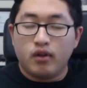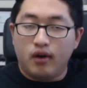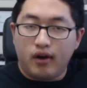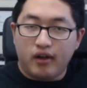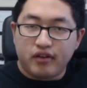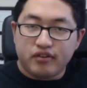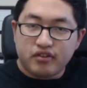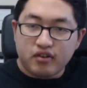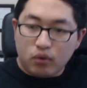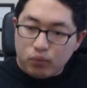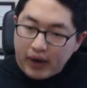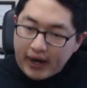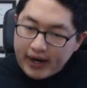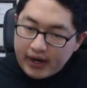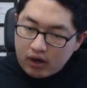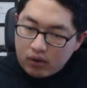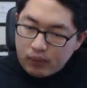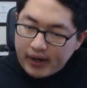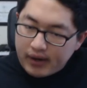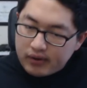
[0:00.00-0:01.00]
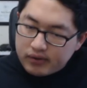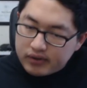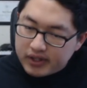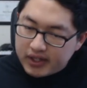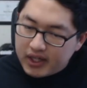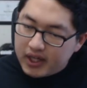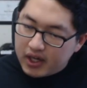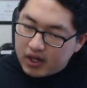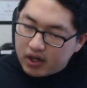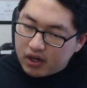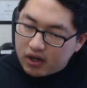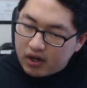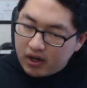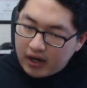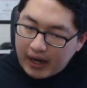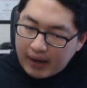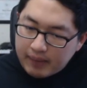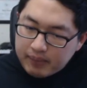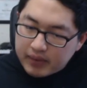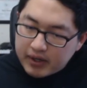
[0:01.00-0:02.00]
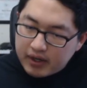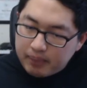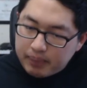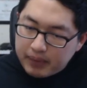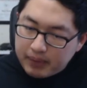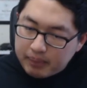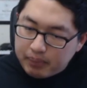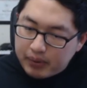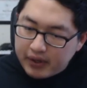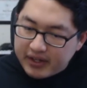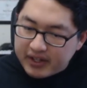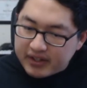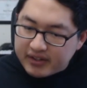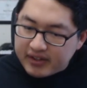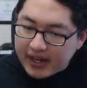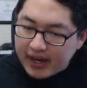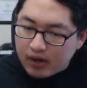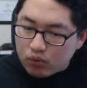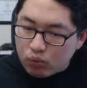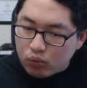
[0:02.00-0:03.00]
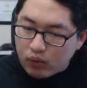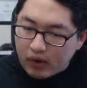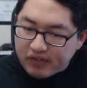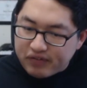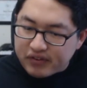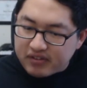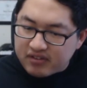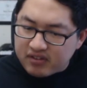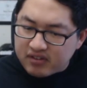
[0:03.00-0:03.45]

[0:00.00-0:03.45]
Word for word: Also, right around here, I'm going to be putting down reference